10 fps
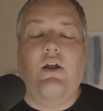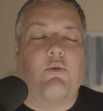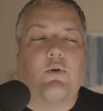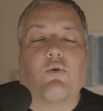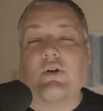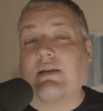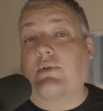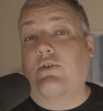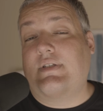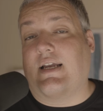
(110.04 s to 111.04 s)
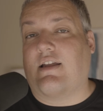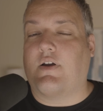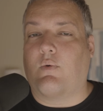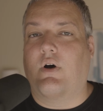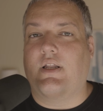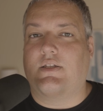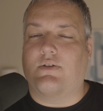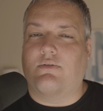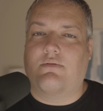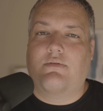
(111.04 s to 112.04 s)
recording music if I wanted
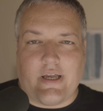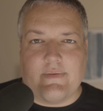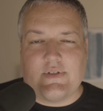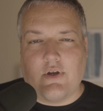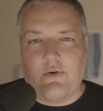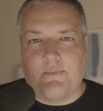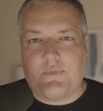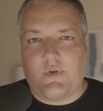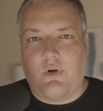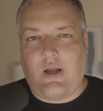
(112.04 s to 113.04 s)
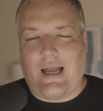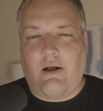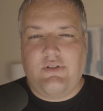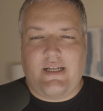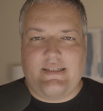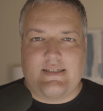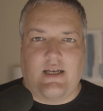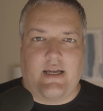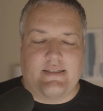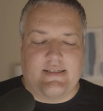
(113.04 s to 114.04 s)
to. Okay, so how did I
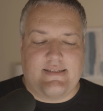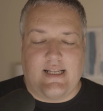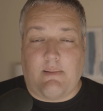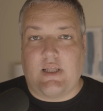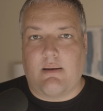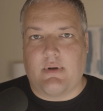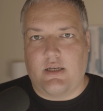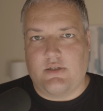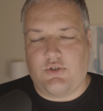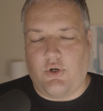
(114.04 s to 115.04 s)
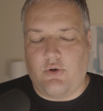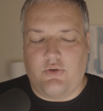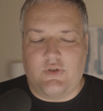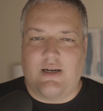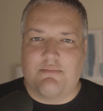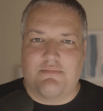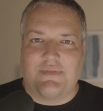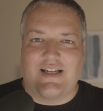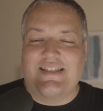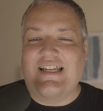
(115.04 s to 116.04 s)
design this setup that I'm going to show you, that I'm
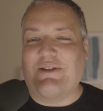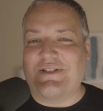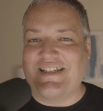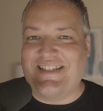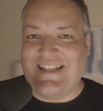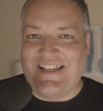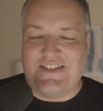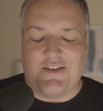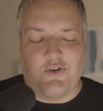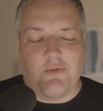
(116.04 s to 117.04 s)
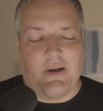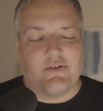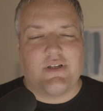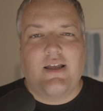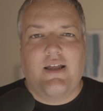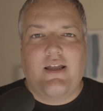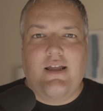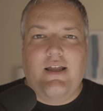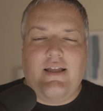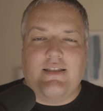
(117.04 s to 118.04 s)
continuously teasing you about?
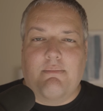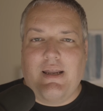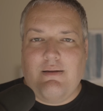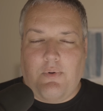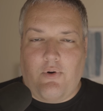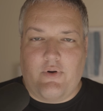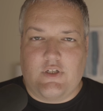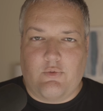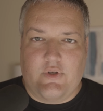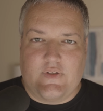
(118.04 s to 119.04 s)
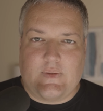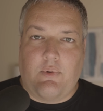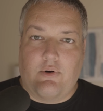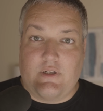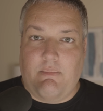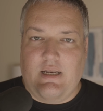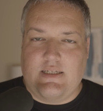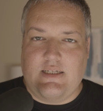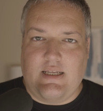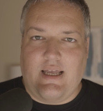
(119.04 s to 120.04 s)
The main point was
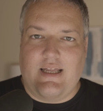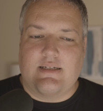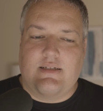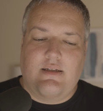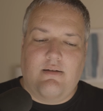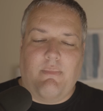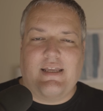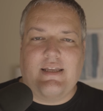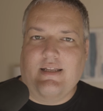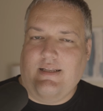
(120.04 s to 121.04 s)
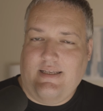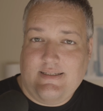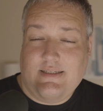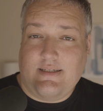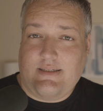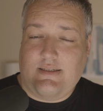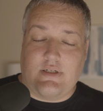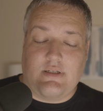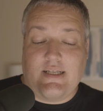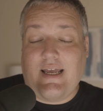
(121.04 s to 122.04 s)
portability and making it easy
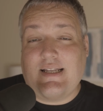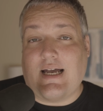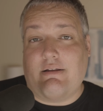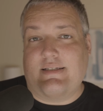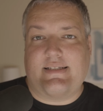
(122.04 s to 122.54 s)
to tear down and